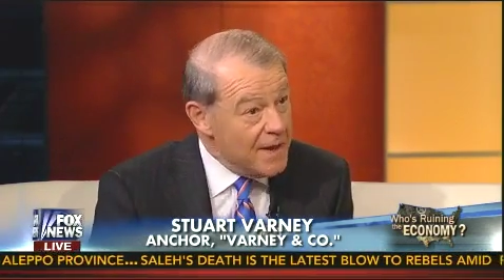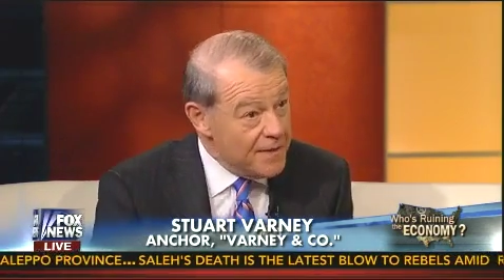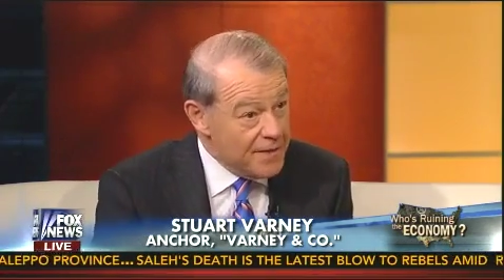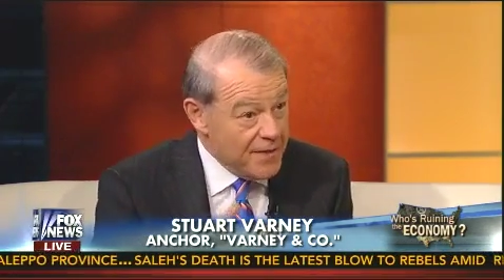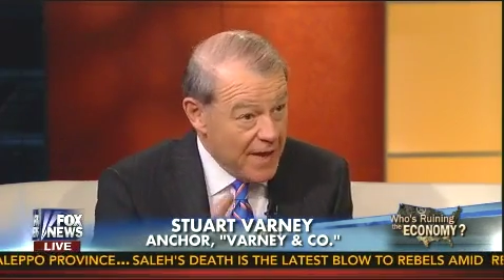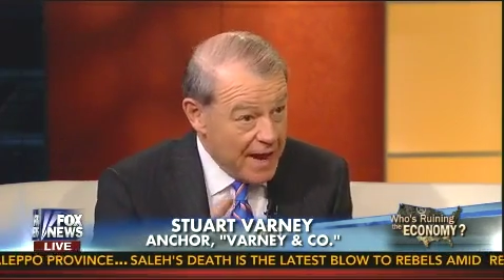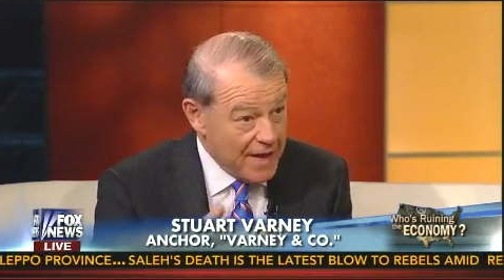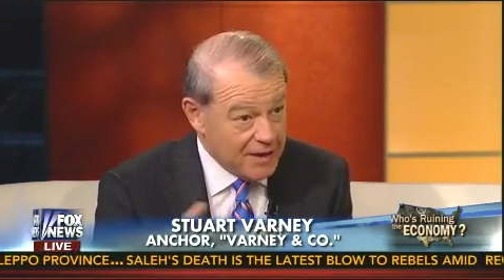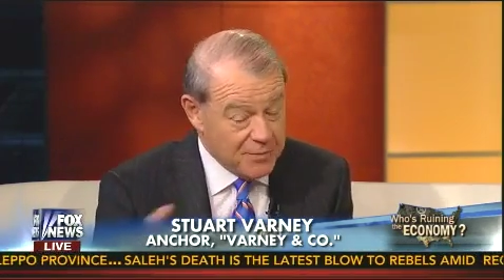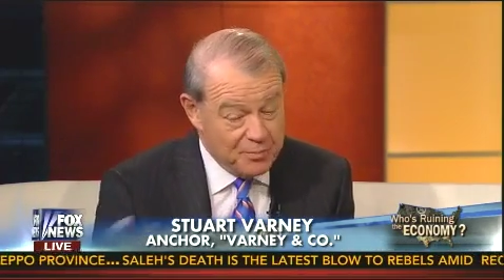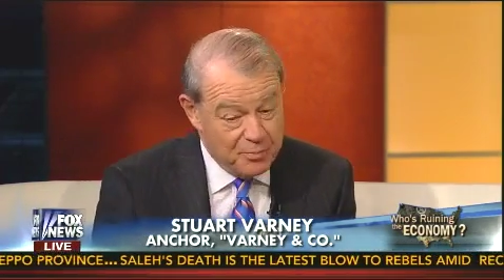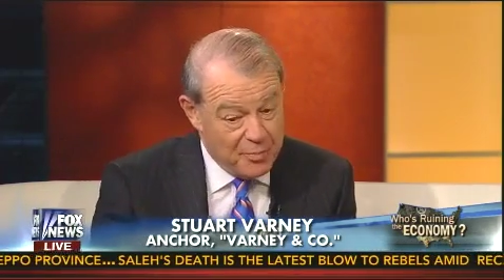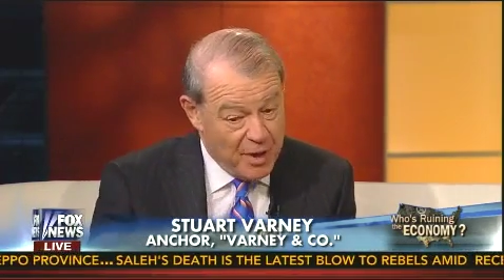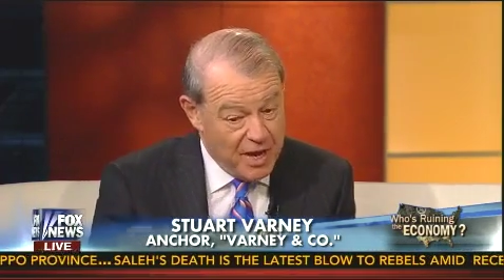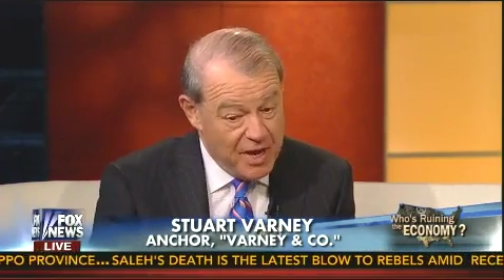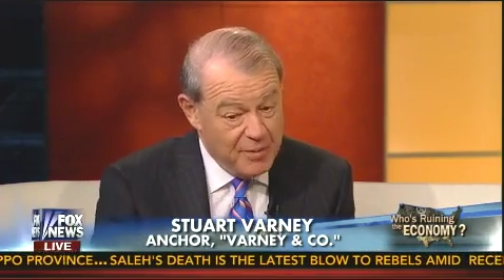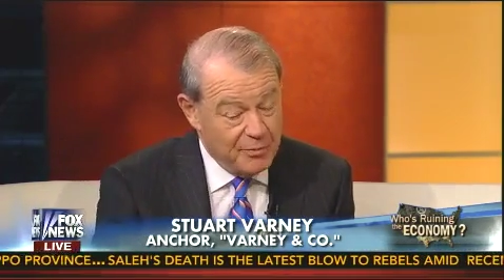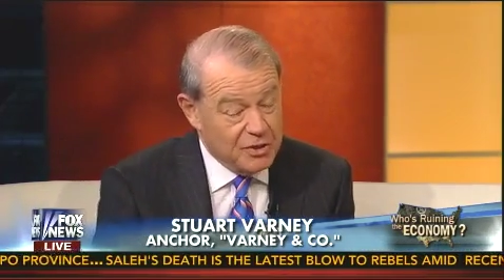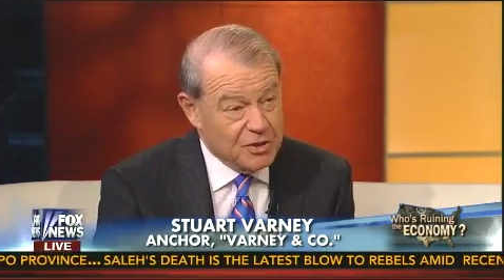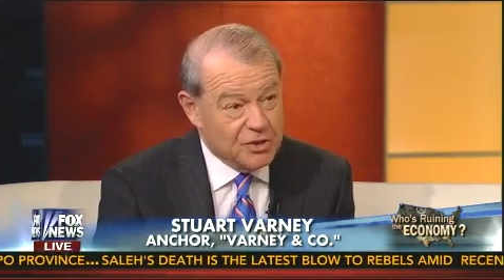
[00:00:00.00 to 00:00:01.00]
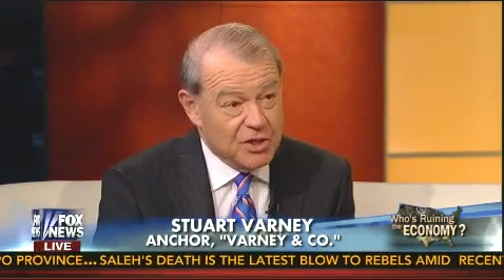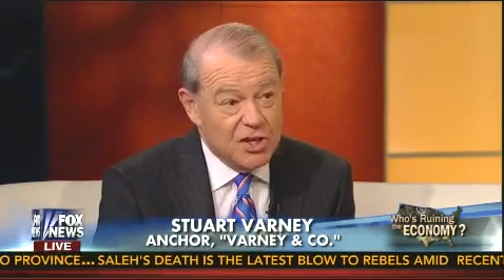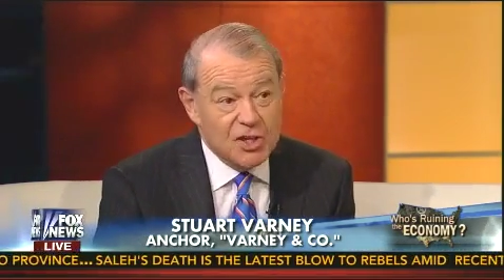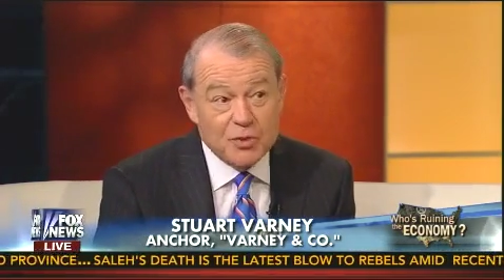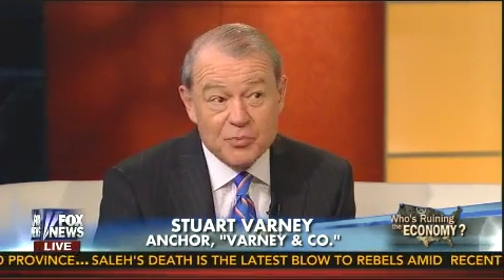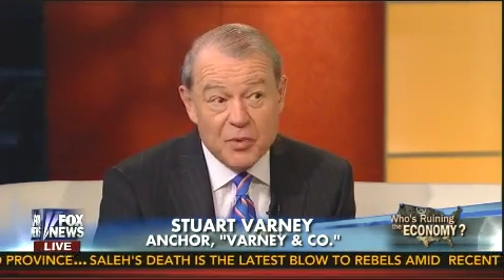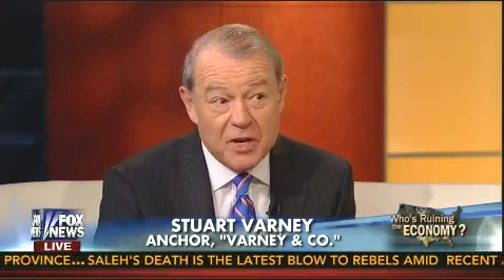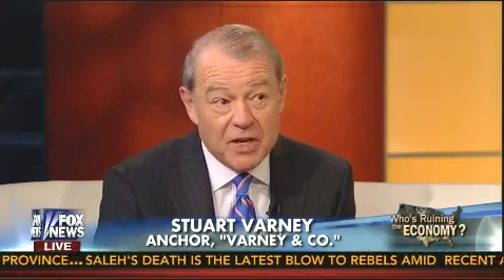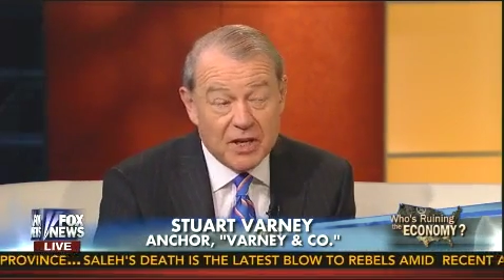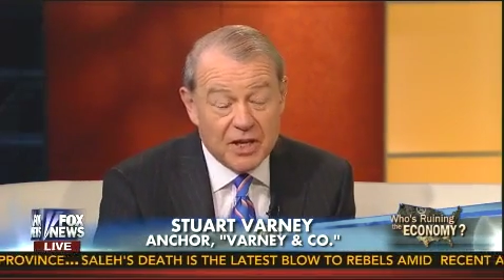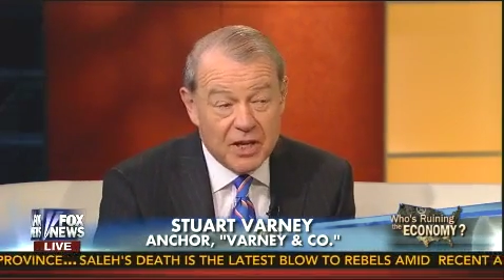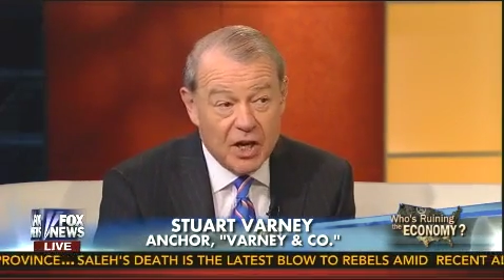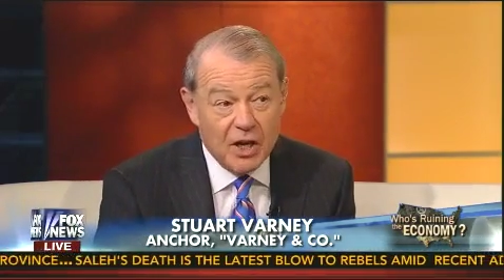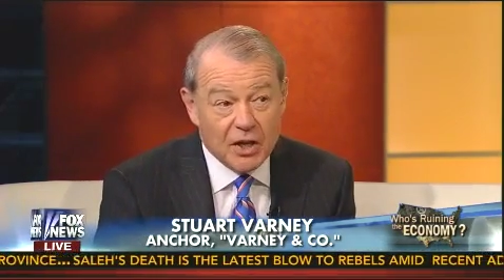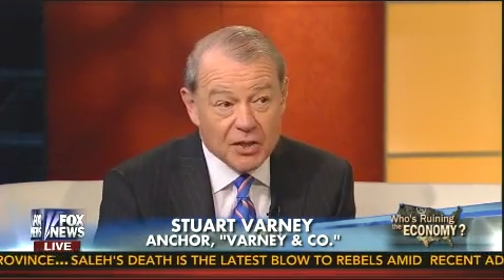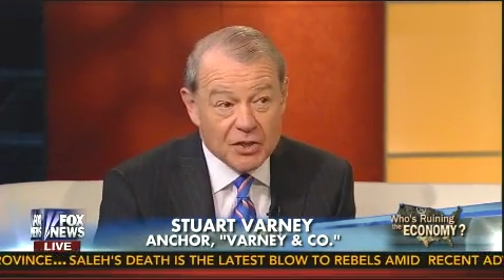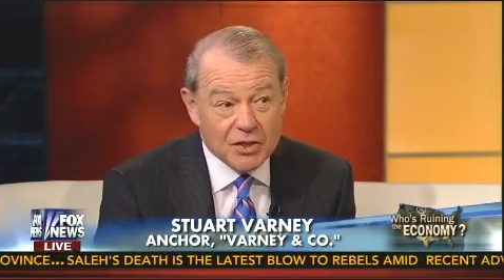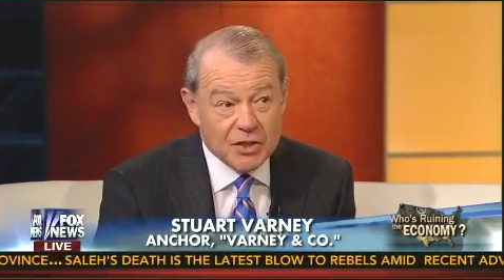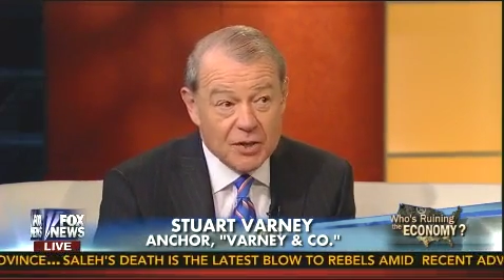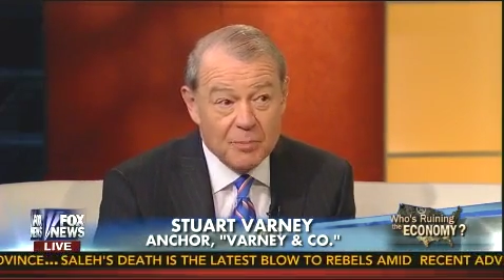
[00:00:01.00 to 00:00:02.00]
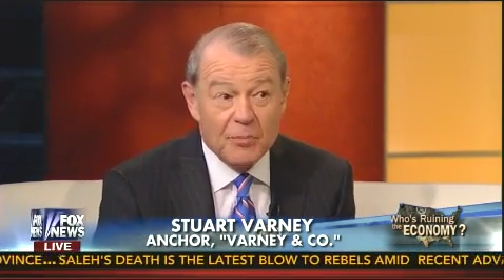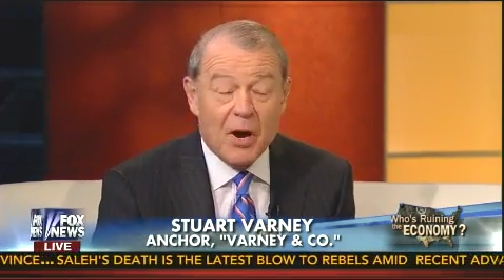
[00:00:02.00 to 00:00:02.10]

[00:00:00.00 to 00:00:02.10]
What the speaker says: That payment is being cut